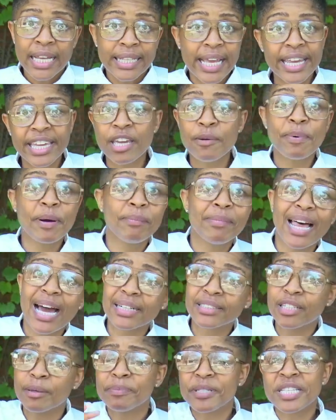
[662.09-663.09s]
They keep them
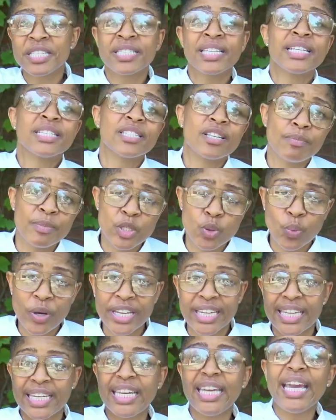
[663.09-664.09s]
locked up, the system is wicked.